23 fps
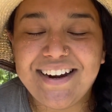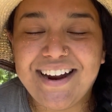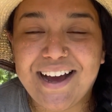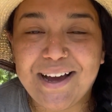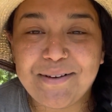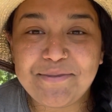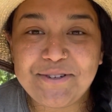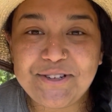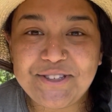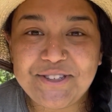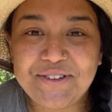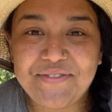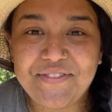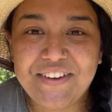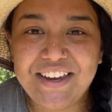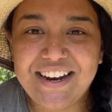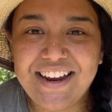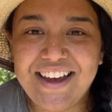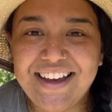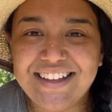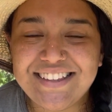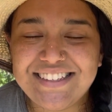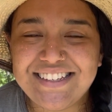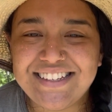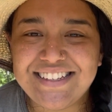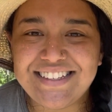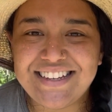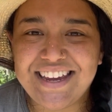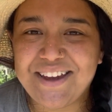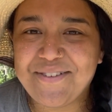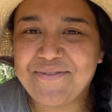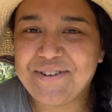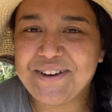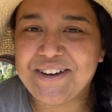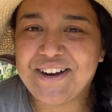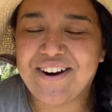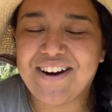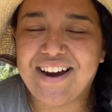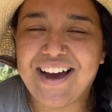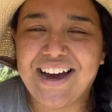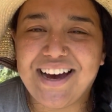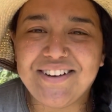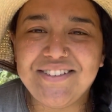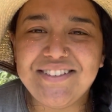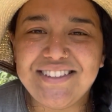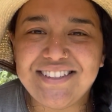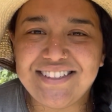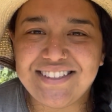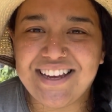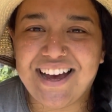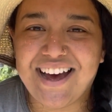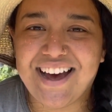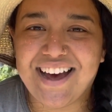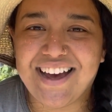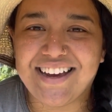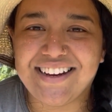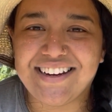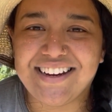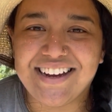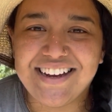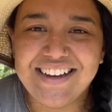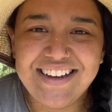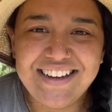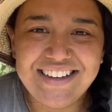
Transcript: I'm Josephina and today we are outside